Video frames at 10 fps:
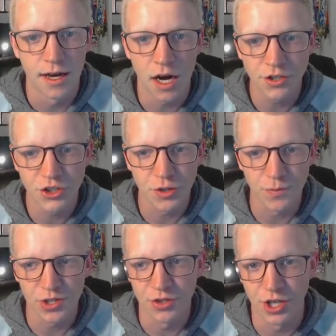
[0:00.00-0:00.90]
on your
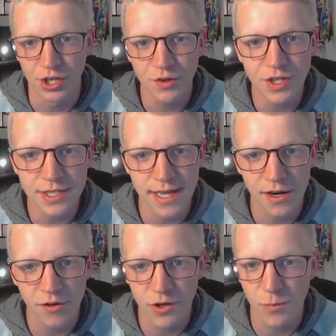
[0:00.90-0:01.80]
computer, and you can just
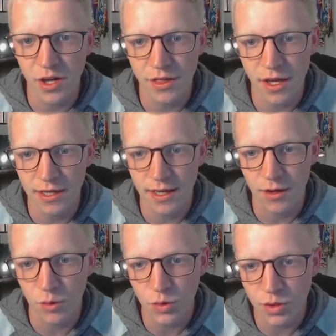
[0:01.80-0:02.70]
head over to
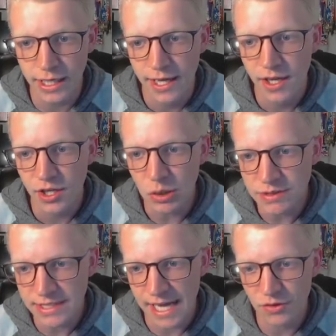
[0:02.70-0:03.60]
python.org, go
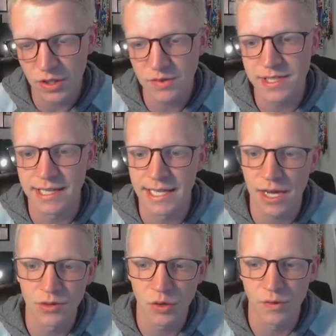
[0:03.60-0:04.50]
to downloads and
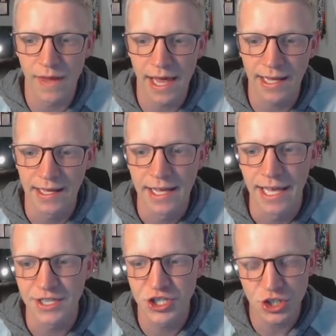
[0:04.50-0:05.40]
download that.
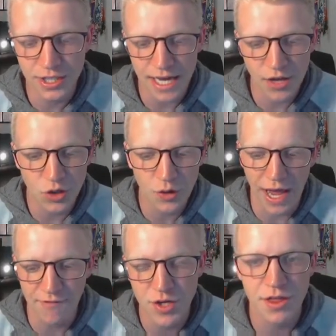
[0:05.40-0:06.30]
It should download
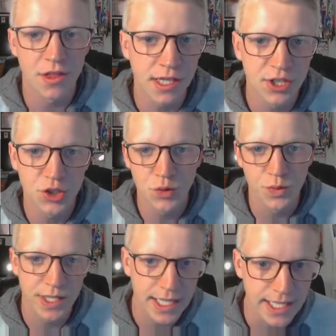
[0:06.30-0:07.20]
everything you
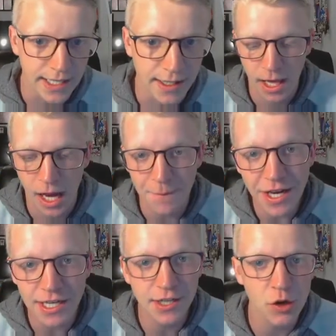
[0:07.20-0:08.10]
need. I'm
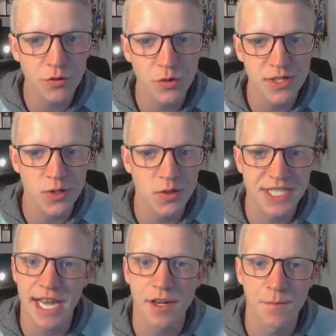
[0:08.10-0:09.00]
not gonna go through this whole
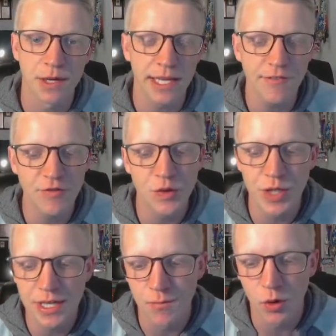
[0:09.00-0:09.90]
setup, but if you
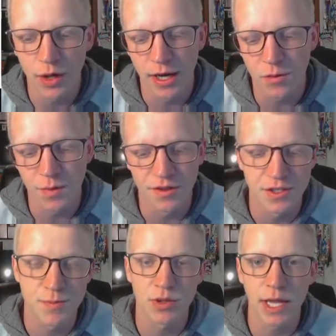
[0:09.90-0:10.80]
need more help,
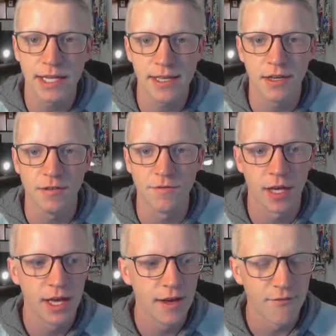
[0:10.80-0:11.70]
there's plenty of
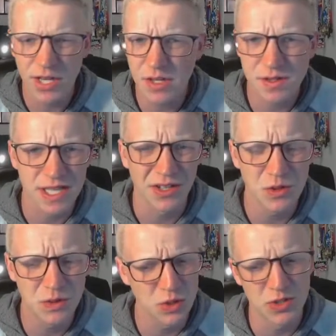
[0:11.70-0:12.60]
videos on
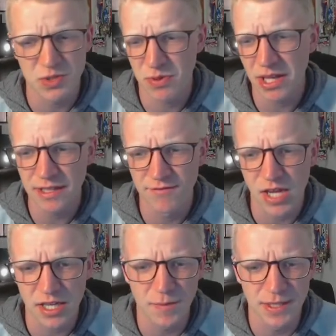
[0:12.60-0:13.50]
YouTube, there's plenty of
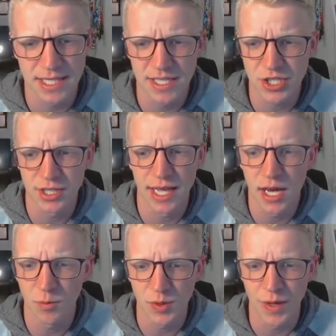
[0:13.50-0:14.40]
documentation to
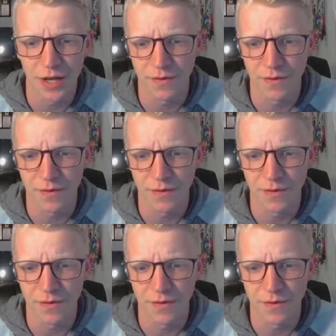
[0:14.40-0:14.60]
help you out